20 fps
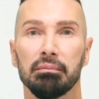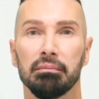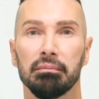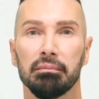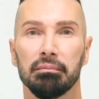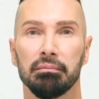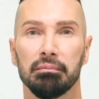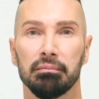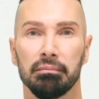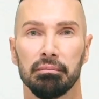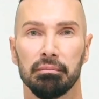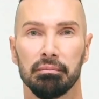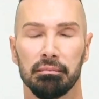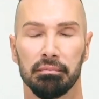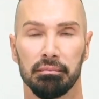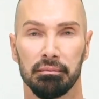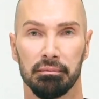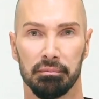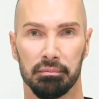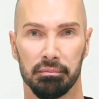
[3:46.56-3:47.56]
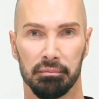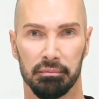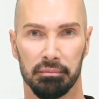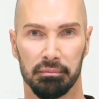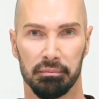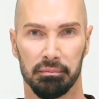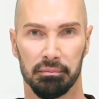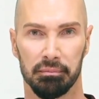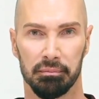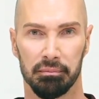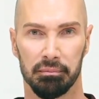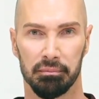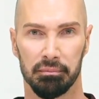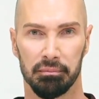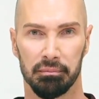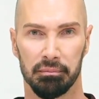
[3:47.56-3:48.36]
Nothing is said.